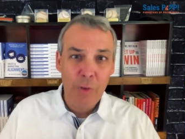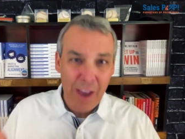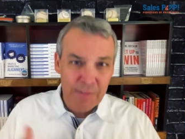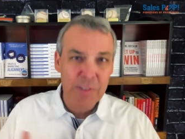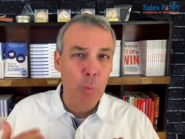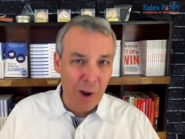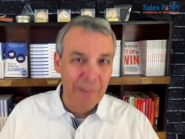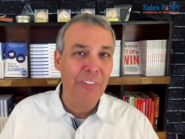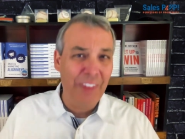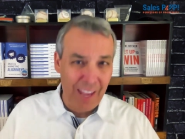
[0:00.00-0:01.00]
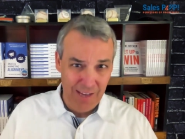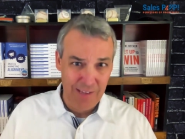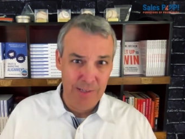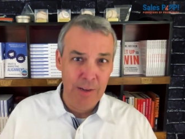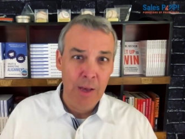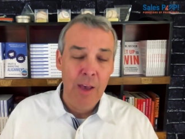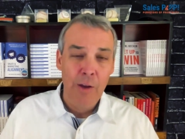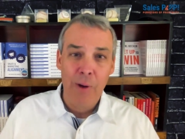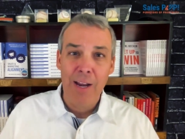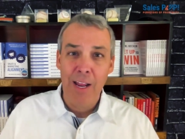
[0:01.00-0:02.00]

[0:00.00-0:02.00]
you have some rough days. Yeah.